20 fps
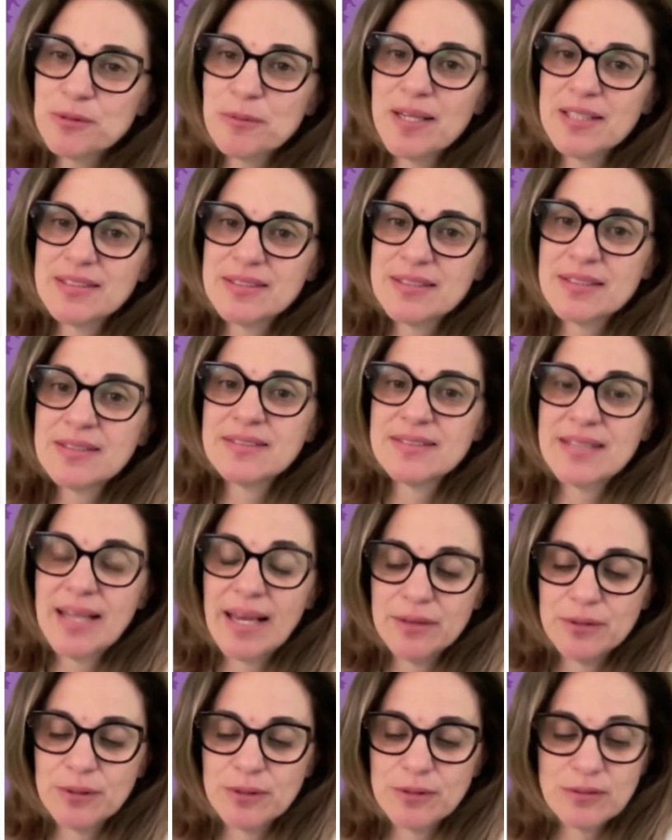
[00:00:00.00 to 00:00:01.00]
my son's
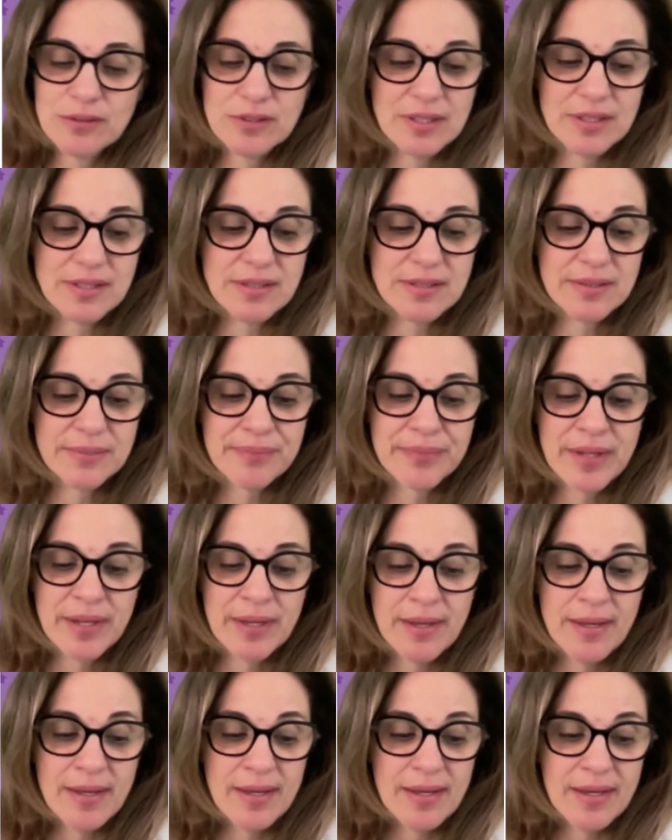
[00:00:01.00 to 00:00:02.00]
diagnosis.
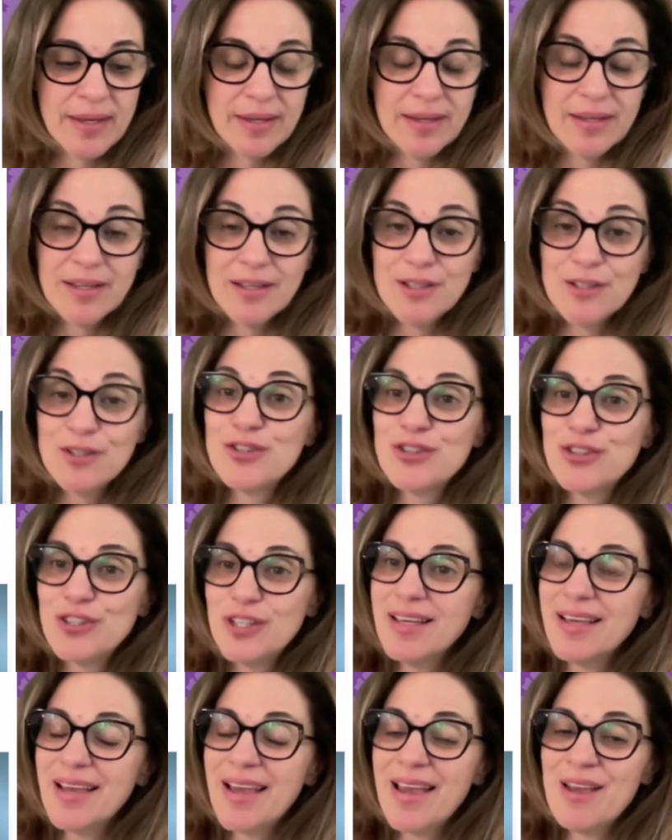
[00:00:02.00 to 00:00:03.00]

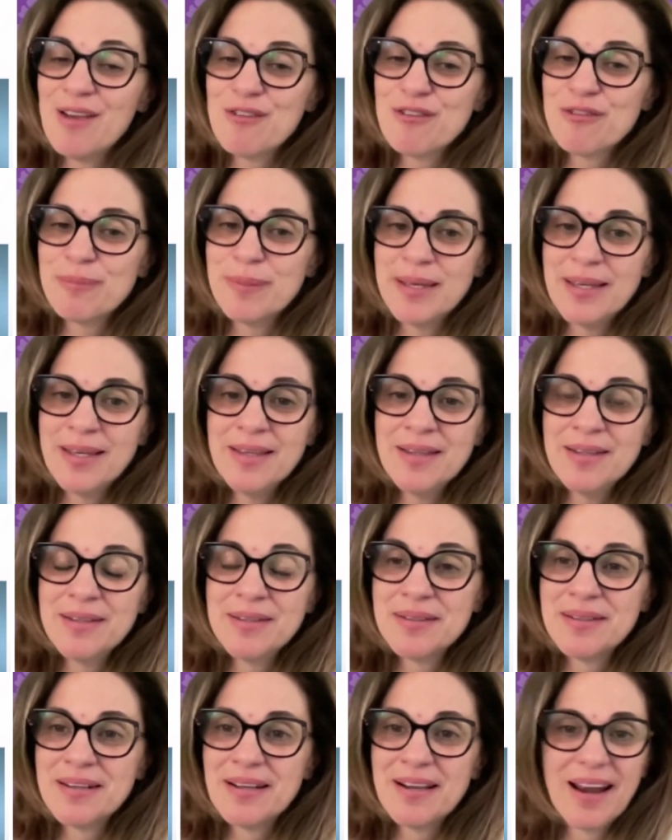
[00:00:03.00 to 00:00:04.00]
She gave me
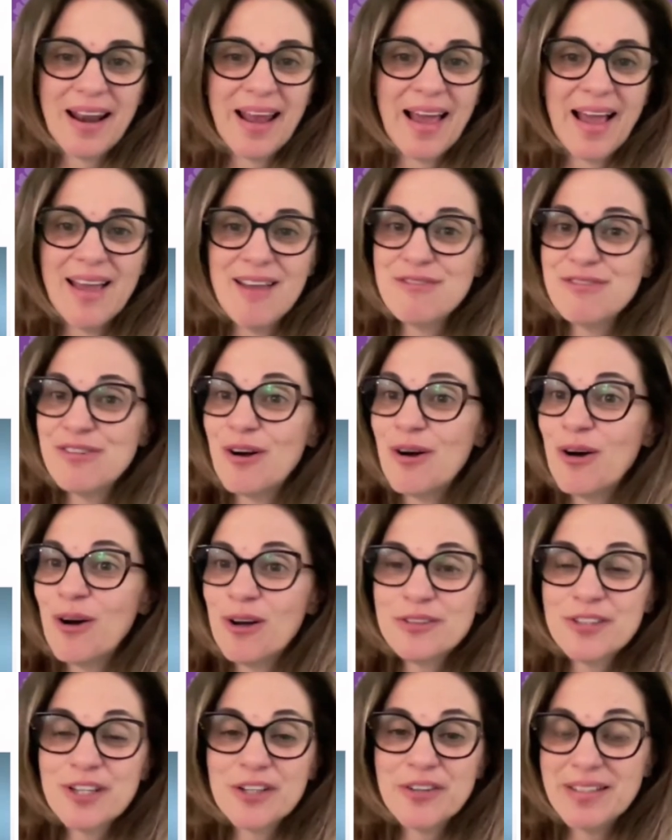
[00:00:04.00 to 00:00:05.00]

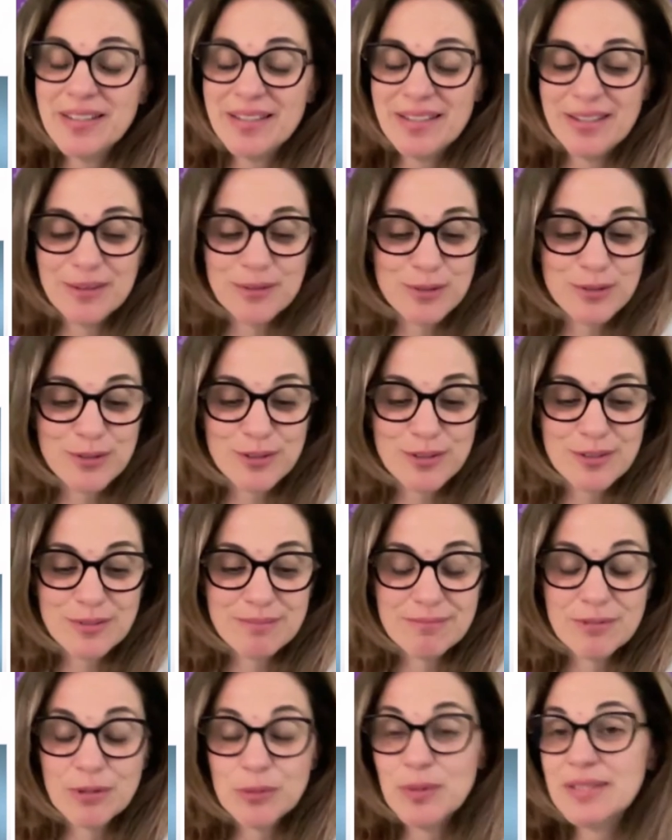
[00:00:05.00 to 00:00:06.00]
life-altering news
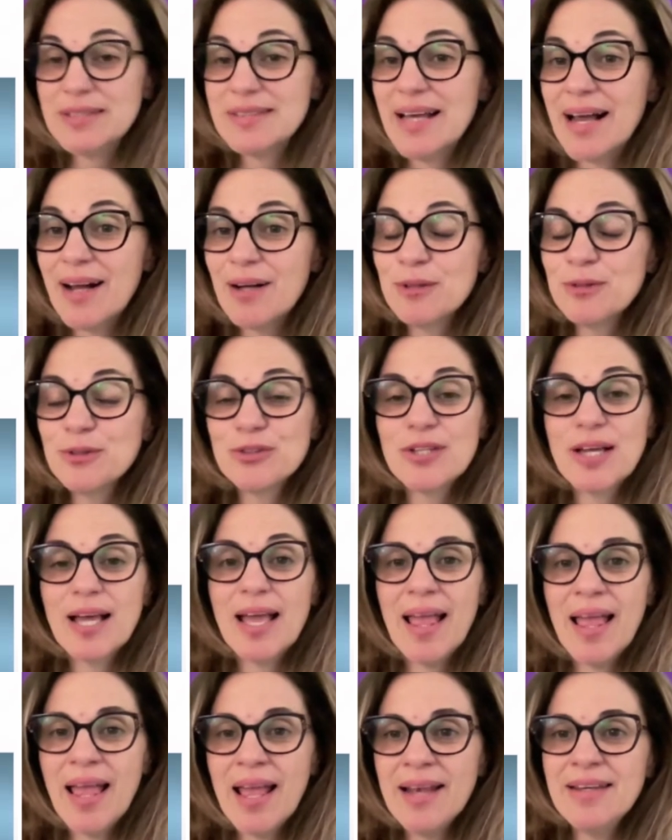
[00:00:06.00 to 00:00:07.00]
without
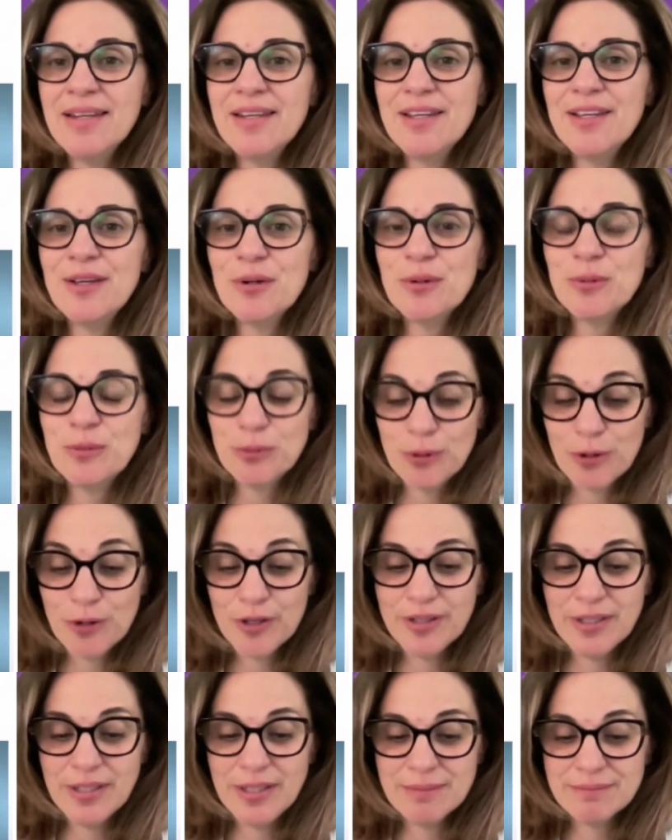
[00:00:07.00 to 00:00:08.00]
any
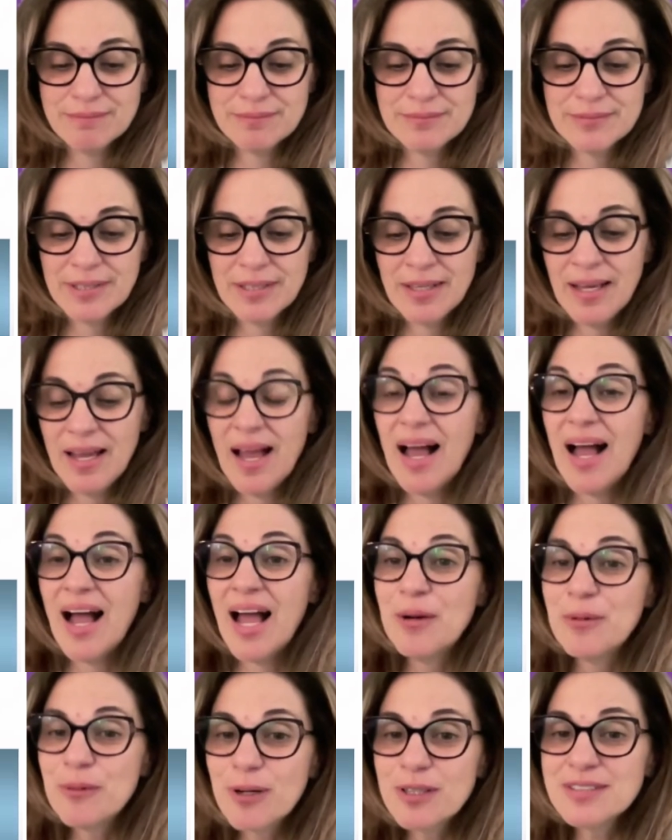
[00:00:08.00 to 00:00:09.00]
warning.
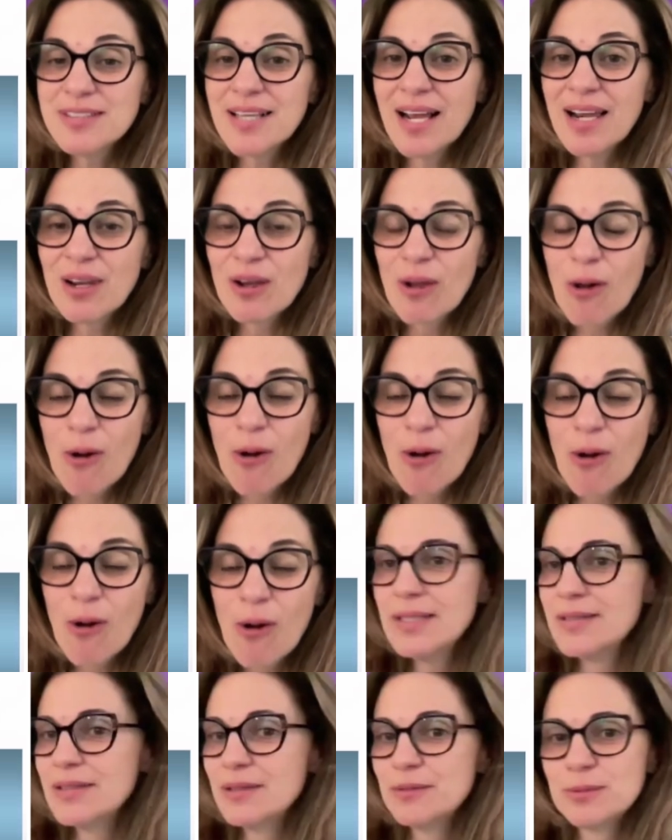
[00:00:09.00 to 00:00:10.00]
I was
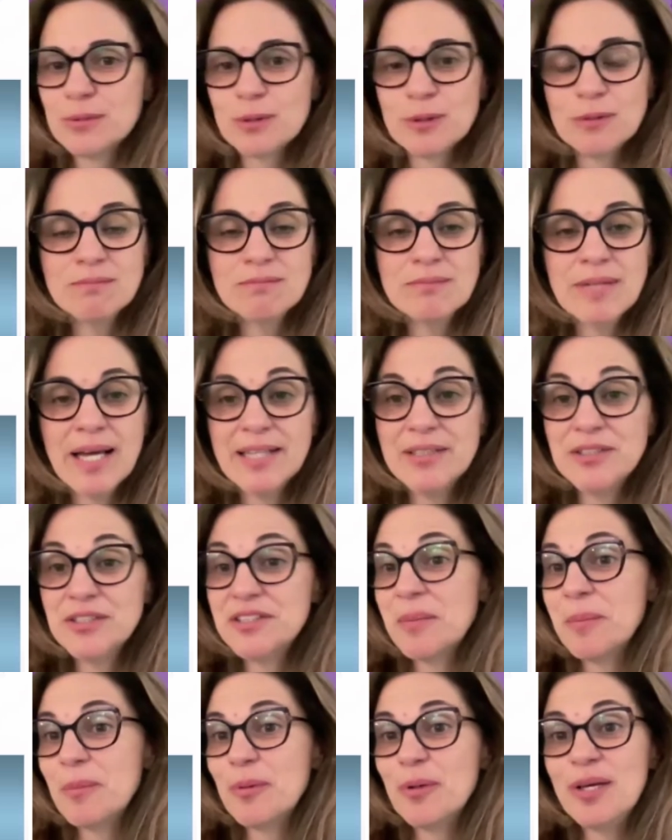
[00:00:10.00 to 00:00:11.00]
alone in a room. I
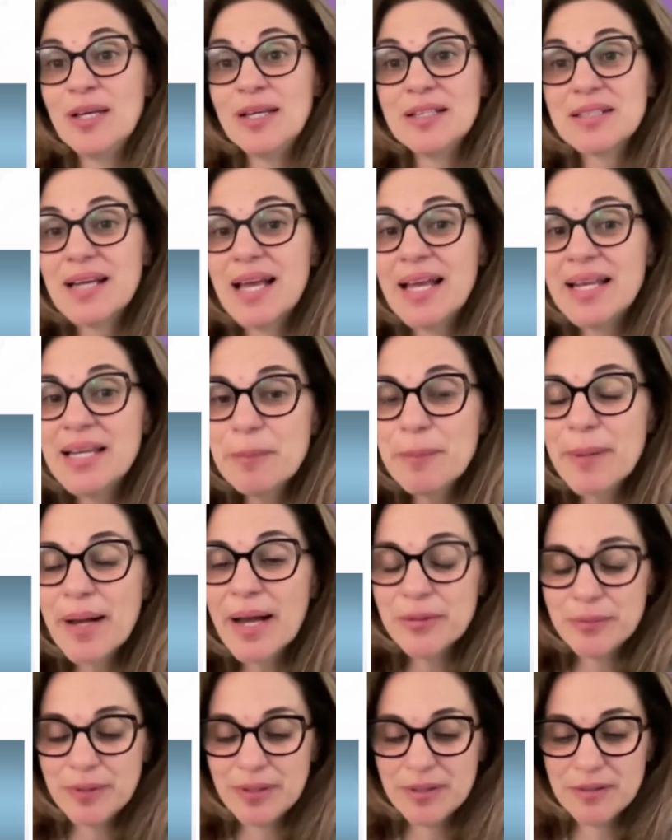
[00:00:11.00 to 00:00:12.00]
didn't bring
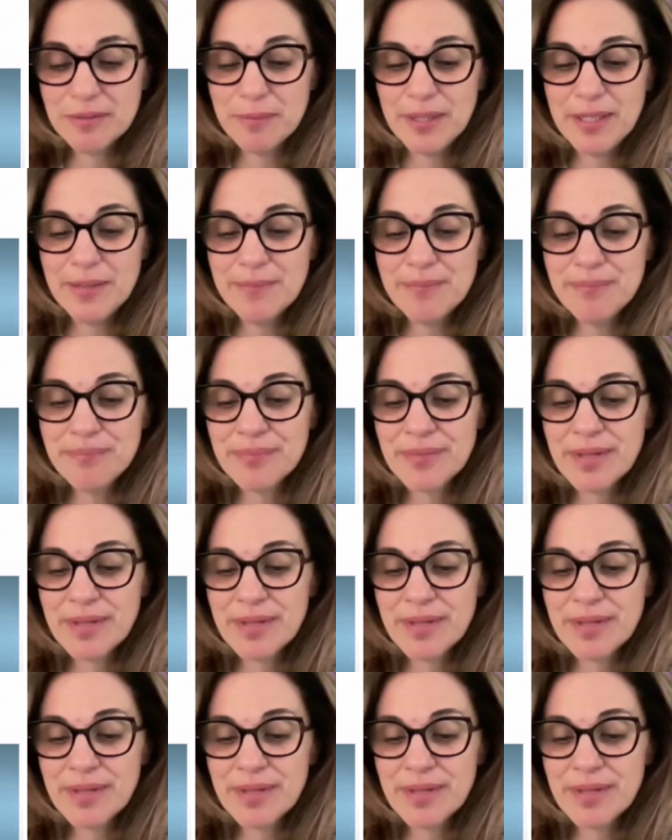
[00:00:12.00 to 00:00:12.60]
anybody with me,